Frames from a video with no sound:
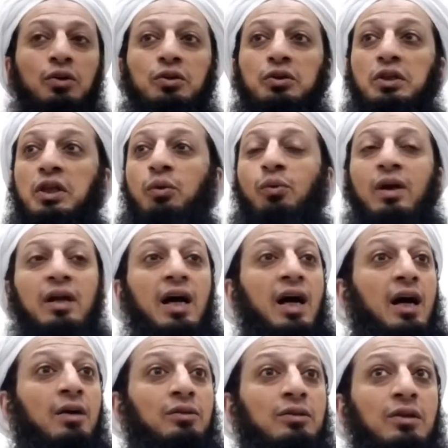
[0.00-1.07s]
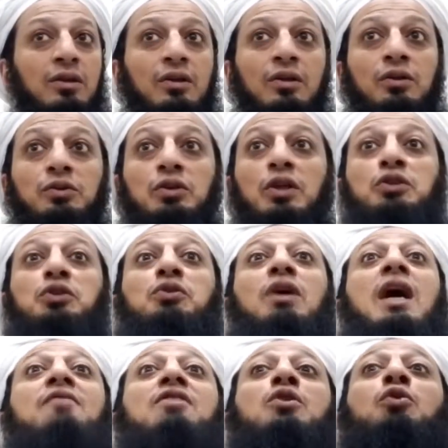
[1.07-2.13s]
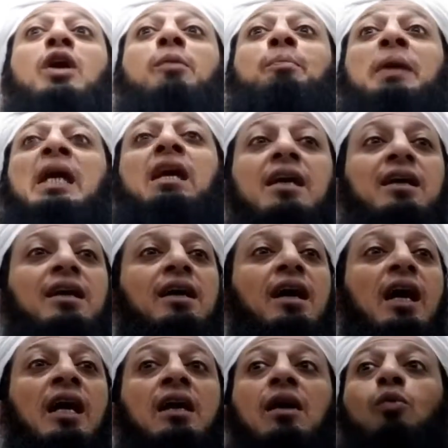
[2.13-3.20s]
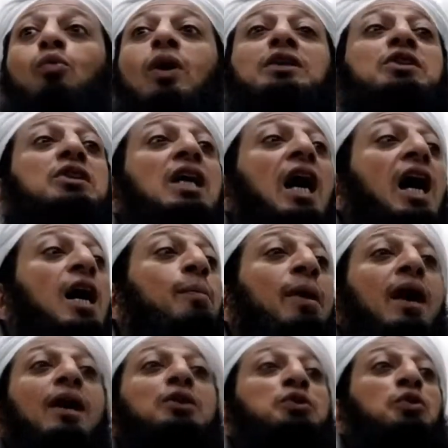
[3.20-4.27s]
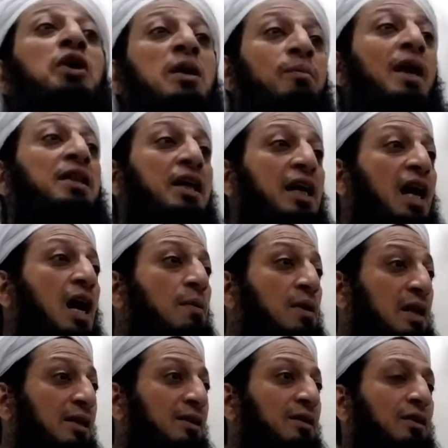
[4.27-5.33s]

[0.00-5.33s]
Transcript: She went out just to have a quick peek at what Sahaba are doing by the Kaaba.